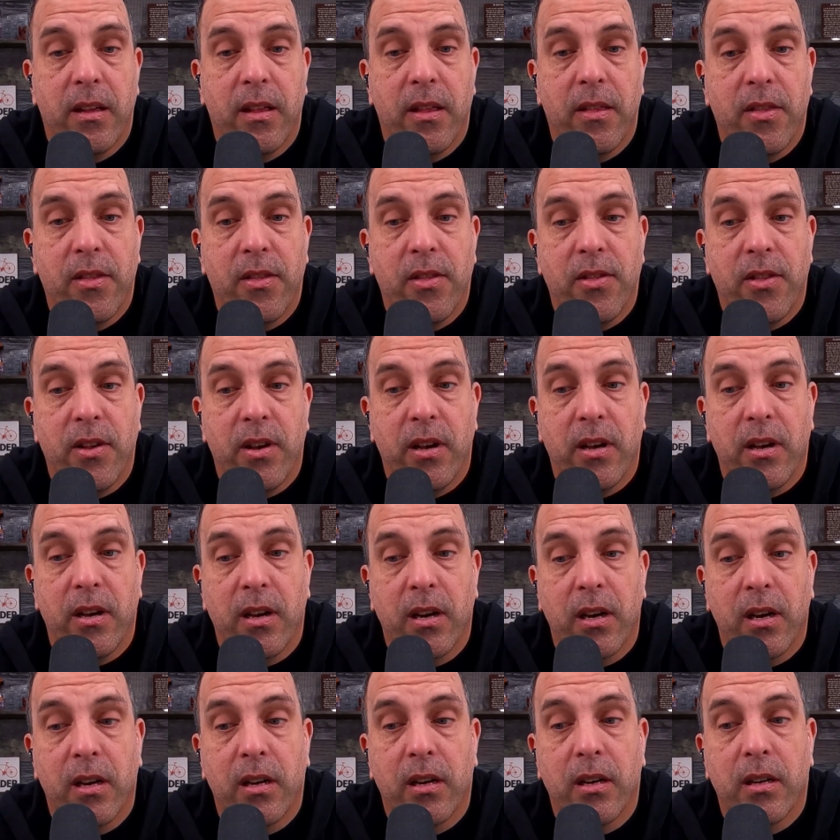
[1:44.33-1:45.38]
the
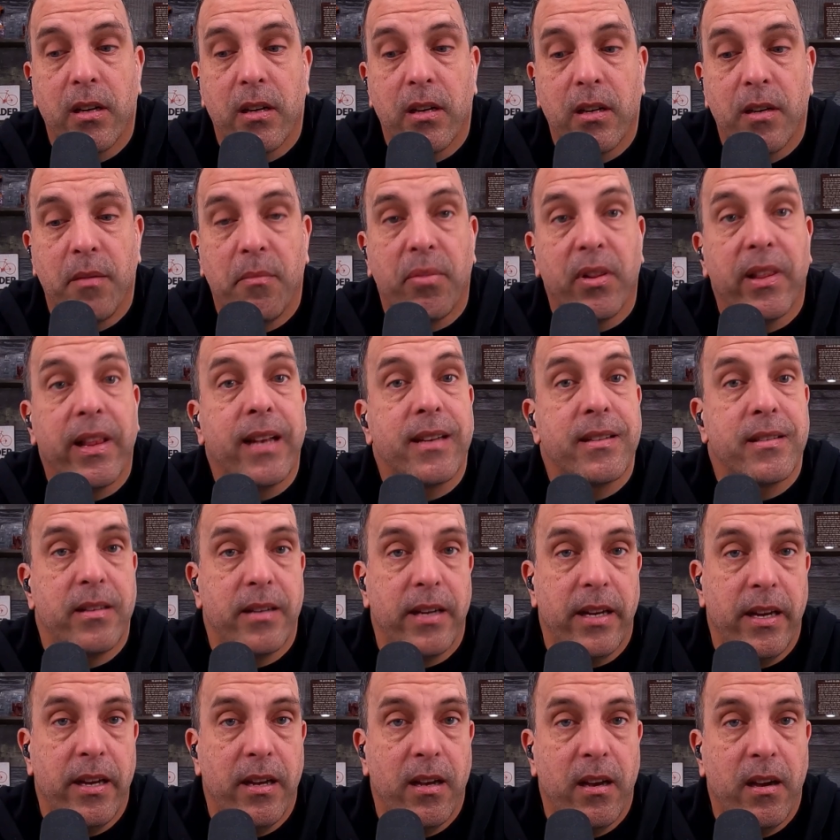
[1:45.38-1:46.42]

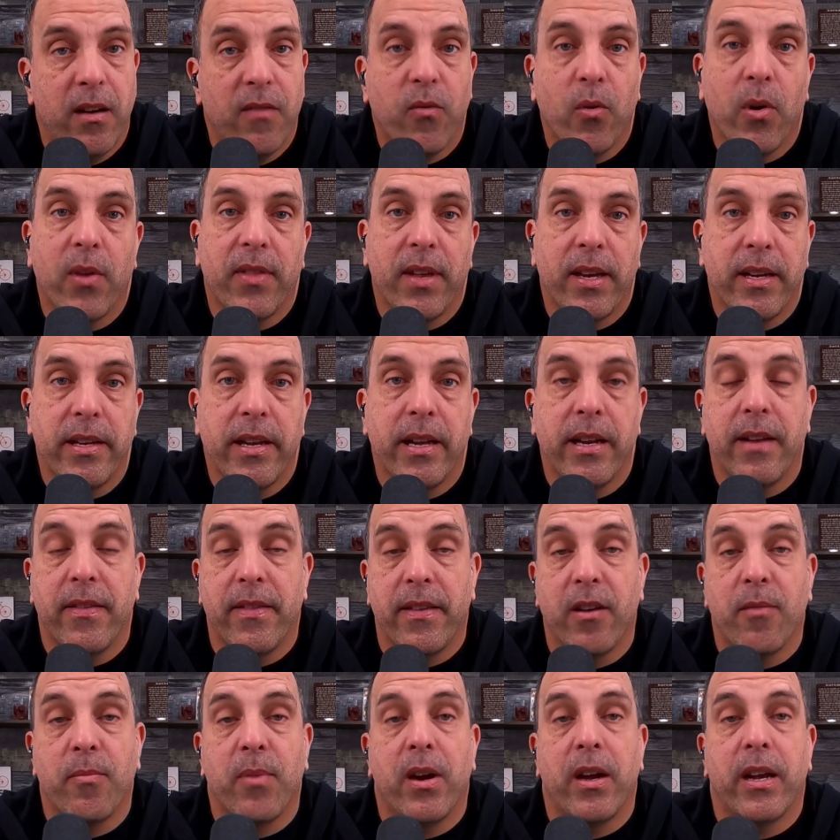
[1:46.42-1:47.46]
complexity of what they did, and
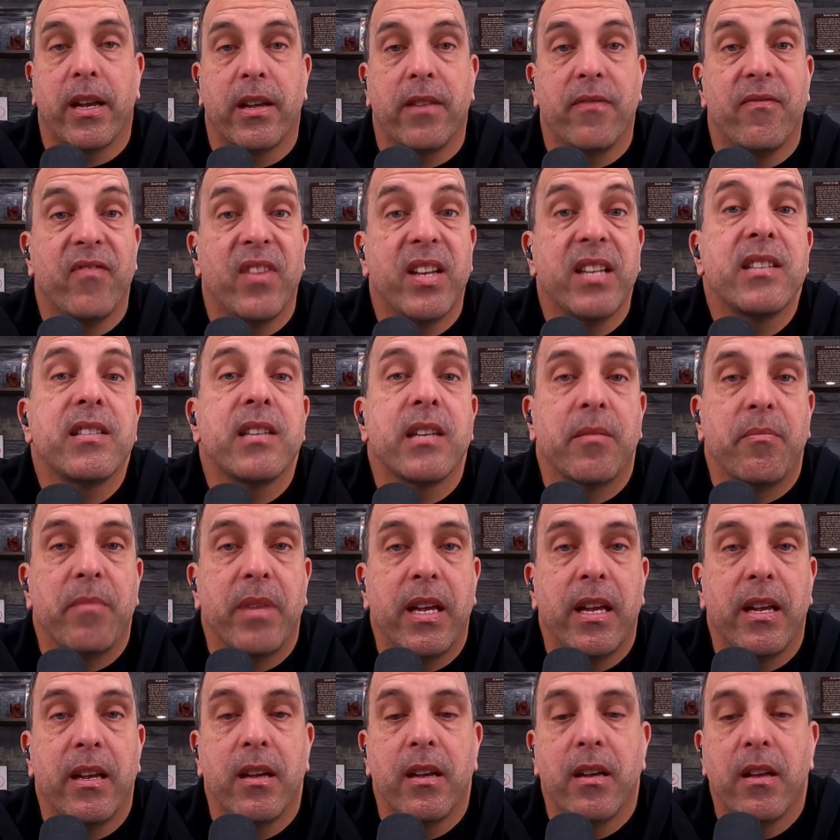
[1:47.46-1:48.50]
thereby convincing
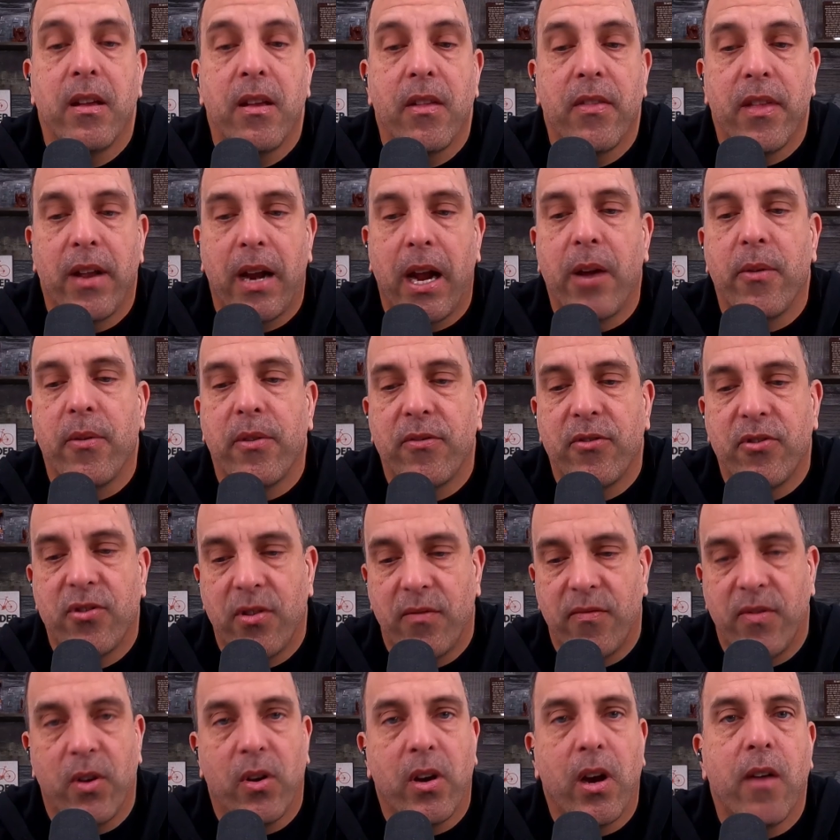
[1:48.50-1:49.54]
me that I should
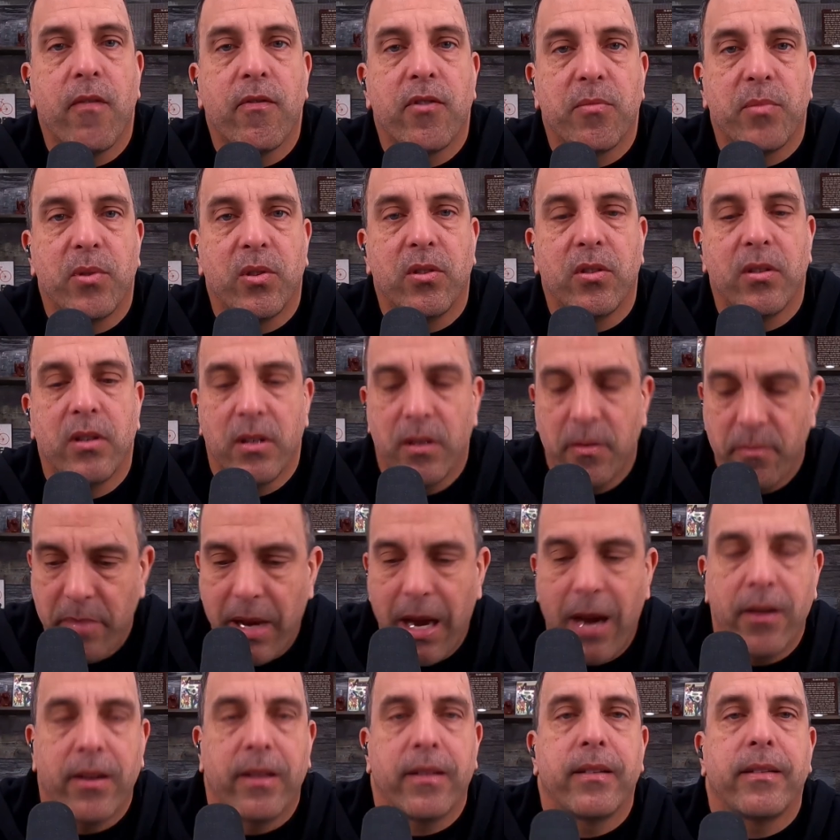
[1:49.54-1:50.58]
feel comfortable
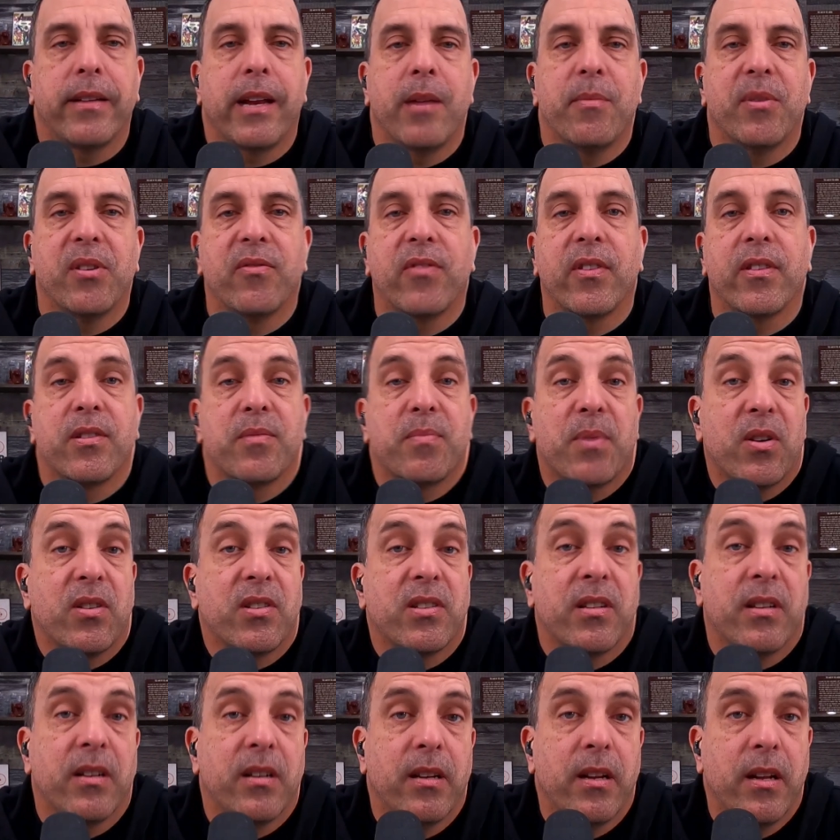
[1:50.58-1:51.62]
pounding the table for this
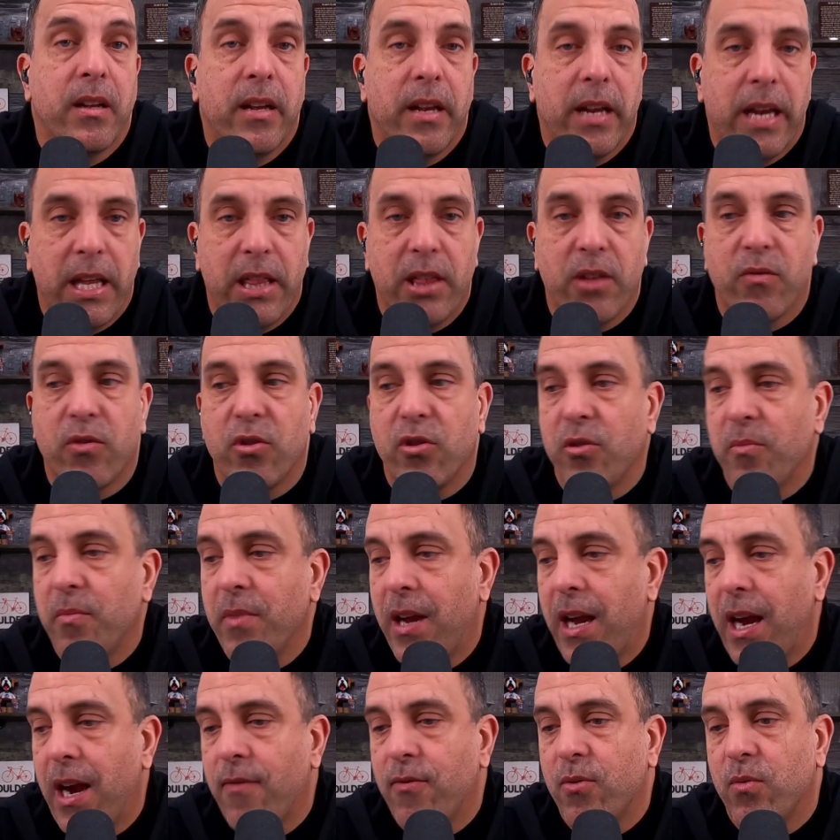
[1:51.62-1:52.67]
person in the room
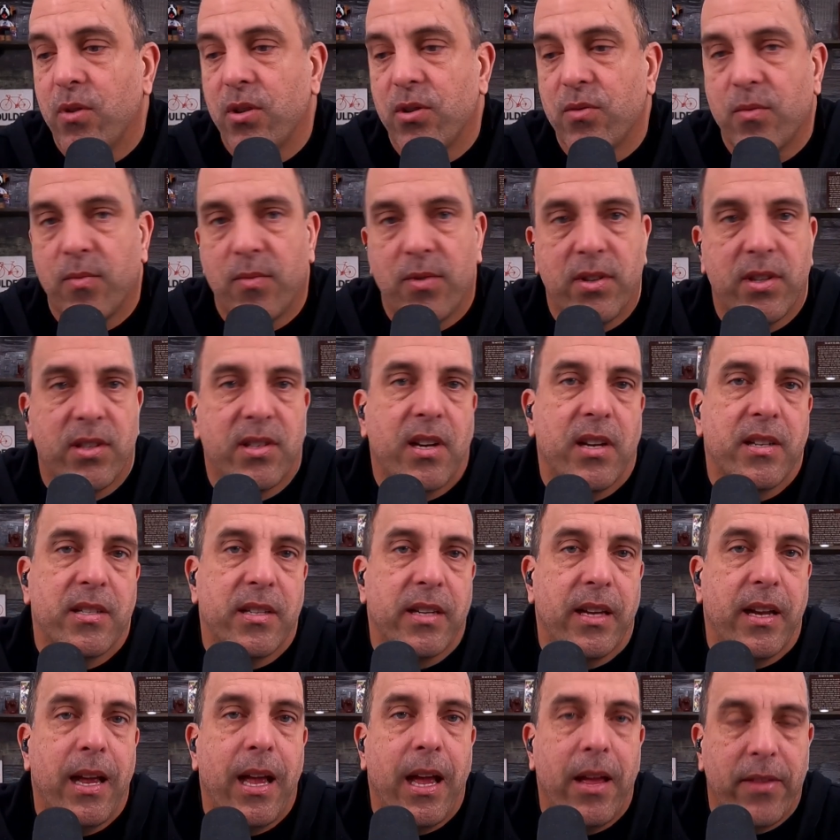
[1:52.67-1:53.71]
afterwards when we're
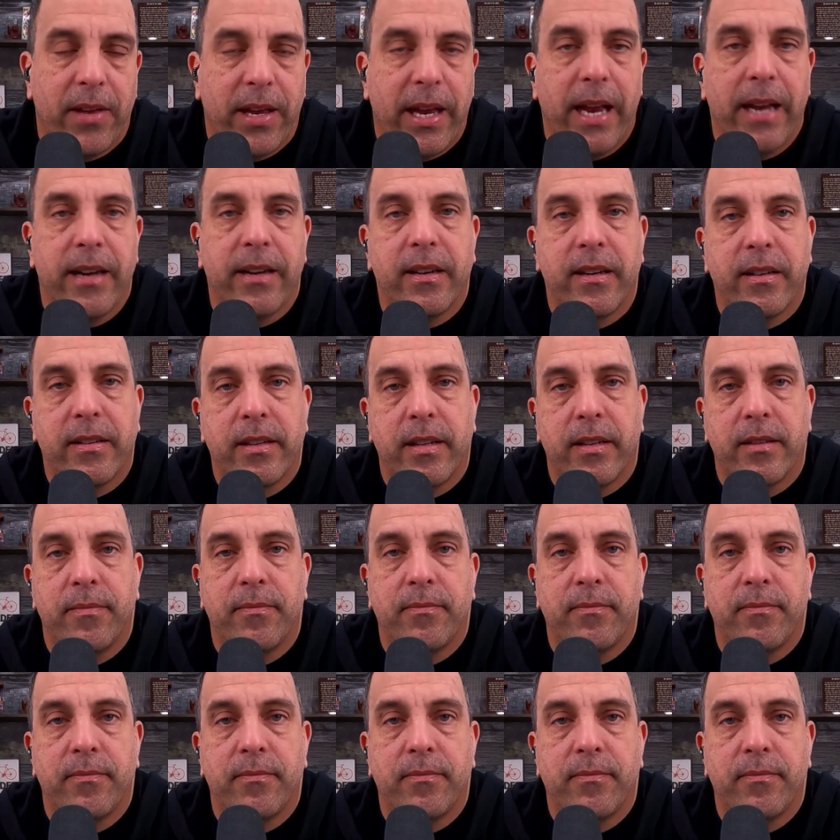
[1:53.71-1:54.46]
discussing how the candidate did.